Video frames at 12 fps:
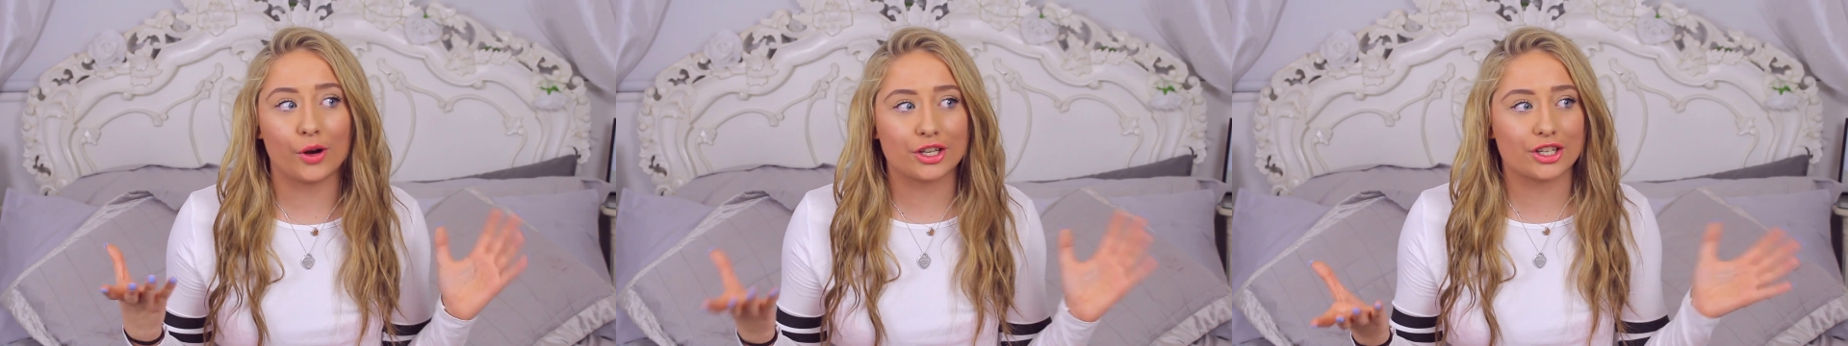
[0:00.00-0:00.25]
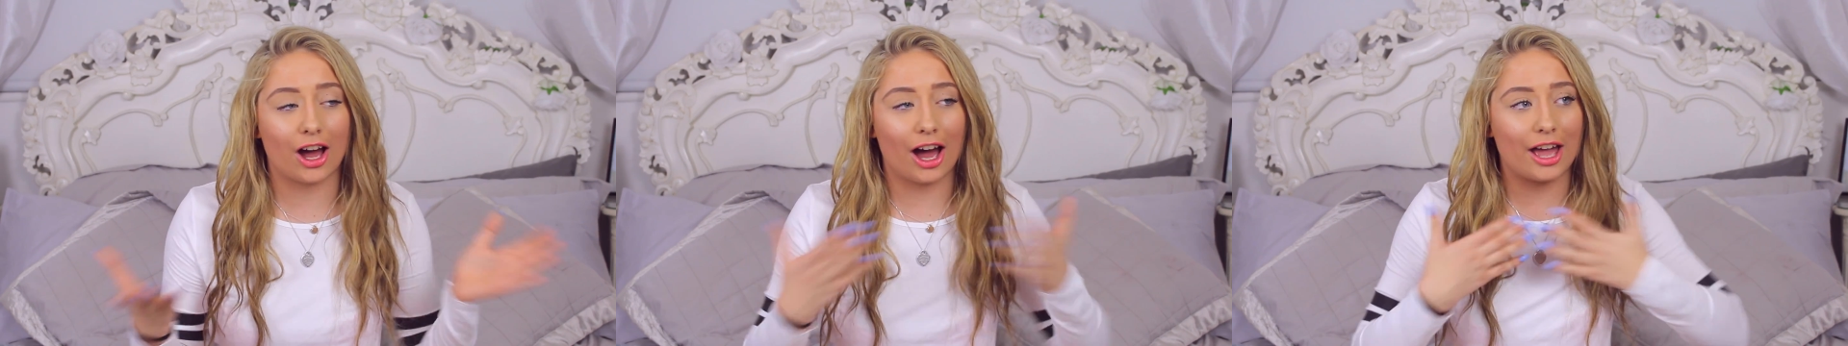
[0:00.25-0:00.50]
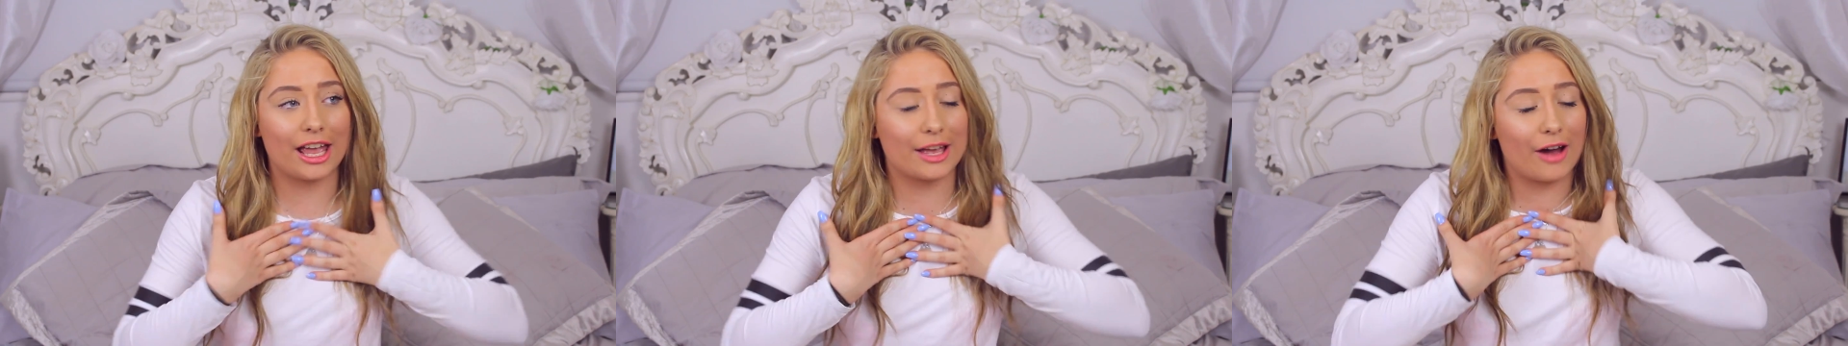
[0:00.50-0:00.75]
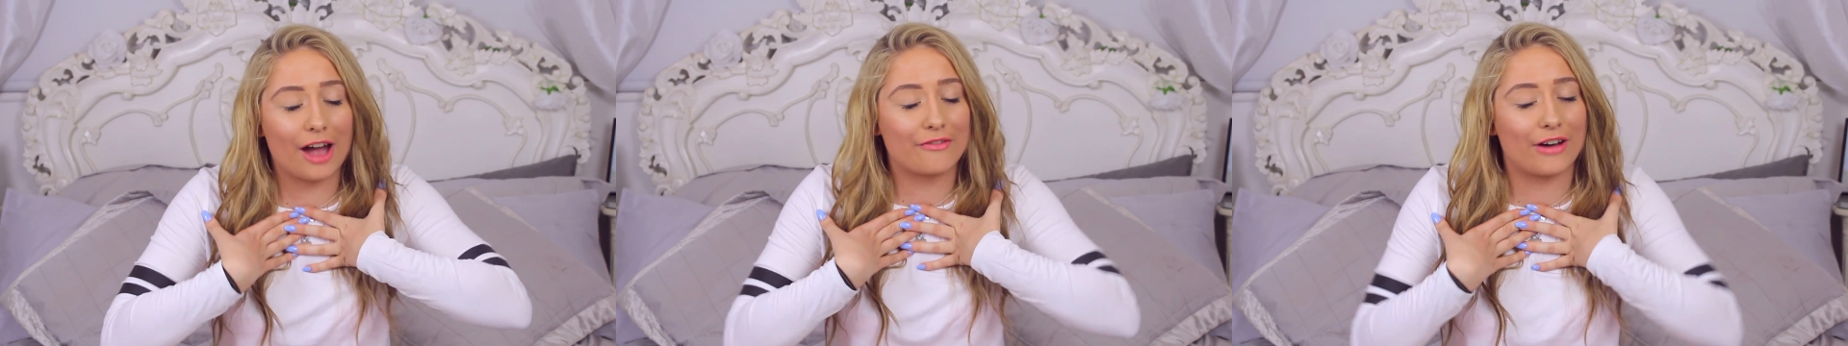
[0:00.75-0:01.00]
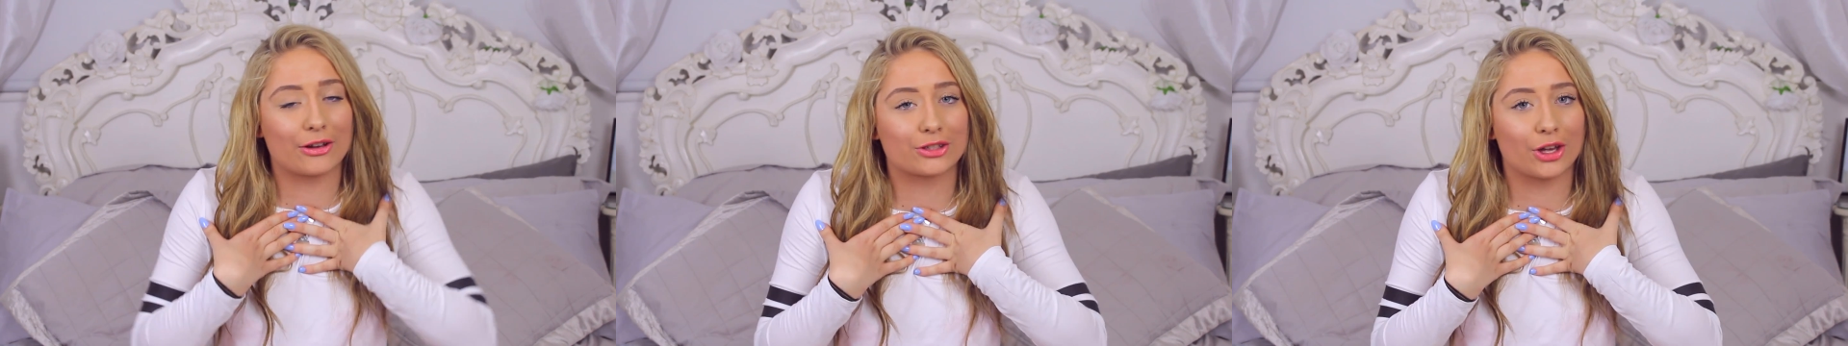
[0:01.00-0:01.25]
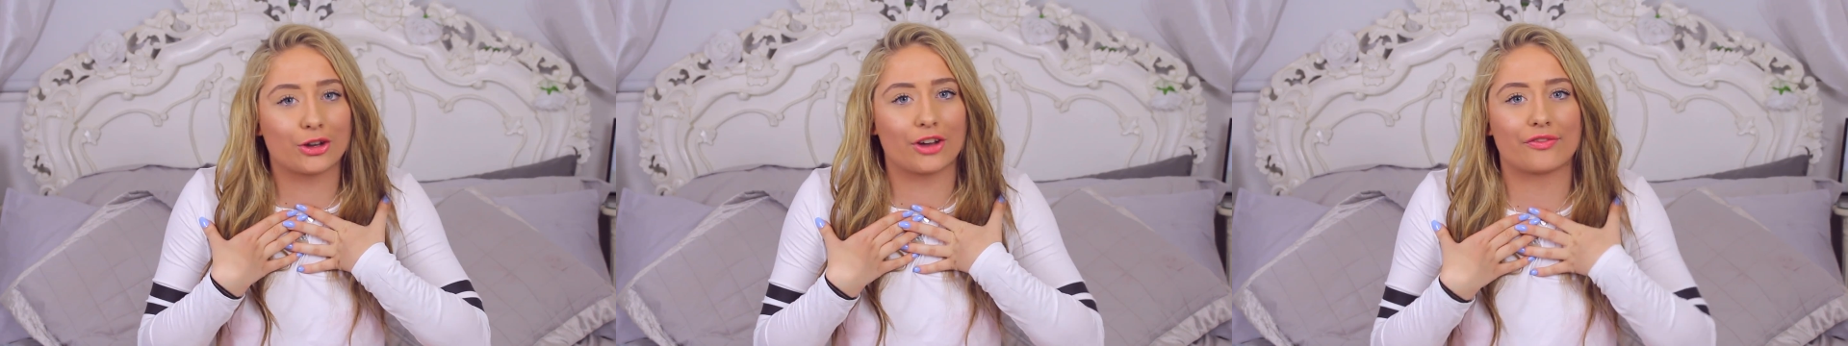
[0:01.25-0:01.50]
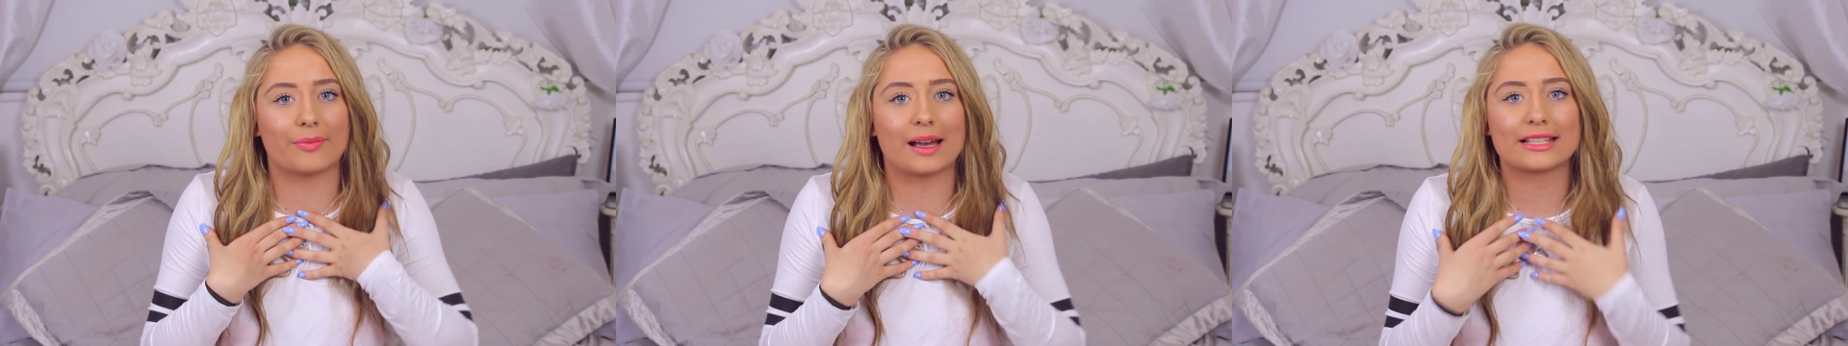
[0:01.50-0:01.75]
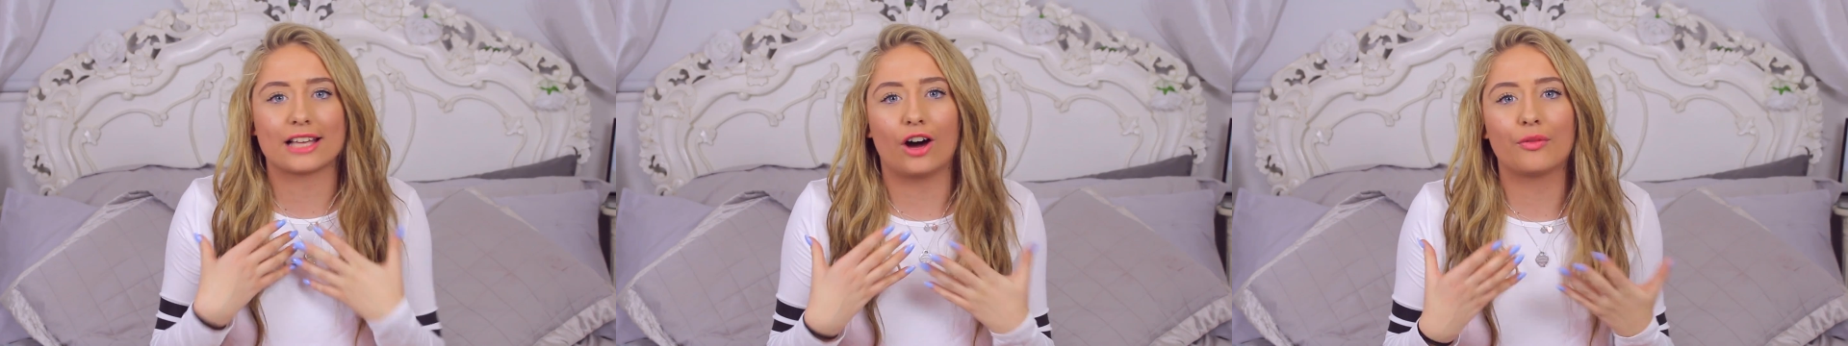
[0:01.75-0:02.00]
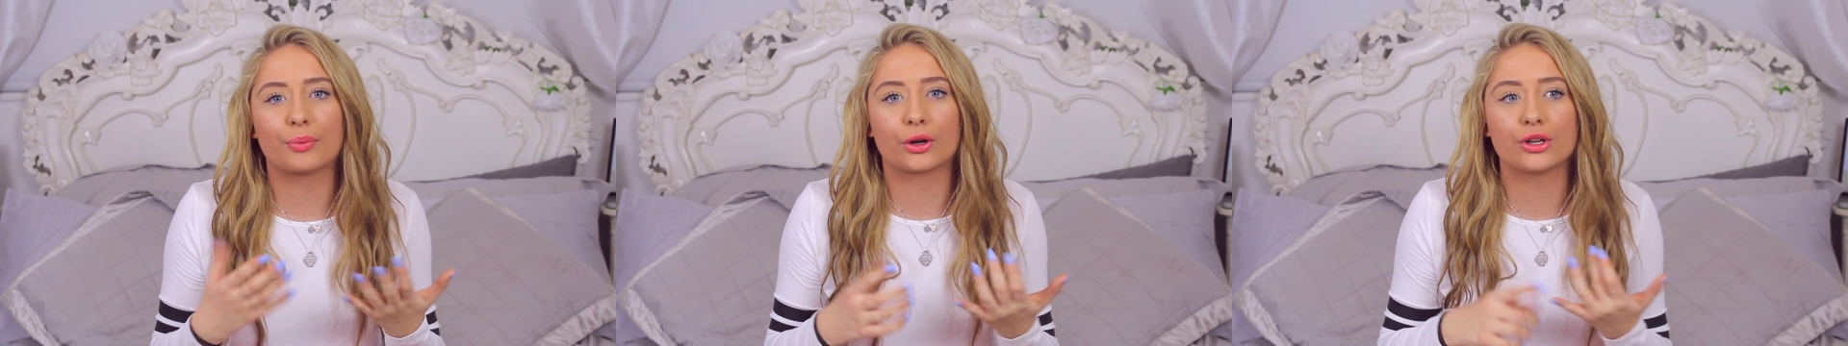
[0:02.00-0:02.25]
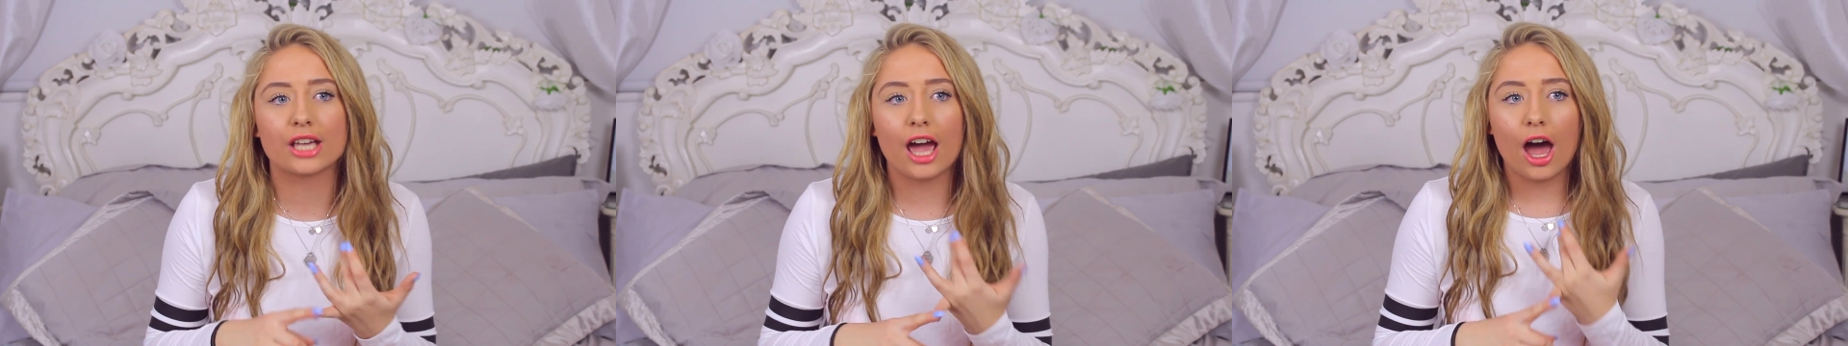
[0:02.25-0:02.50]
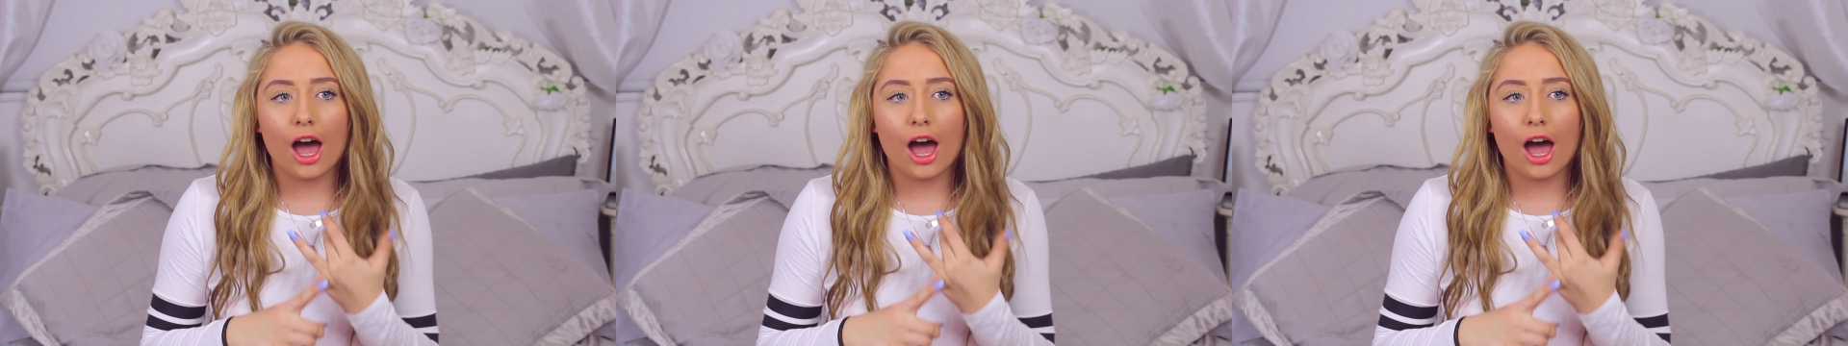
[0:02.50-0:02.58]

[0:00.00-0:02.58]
which I felt so good for myself because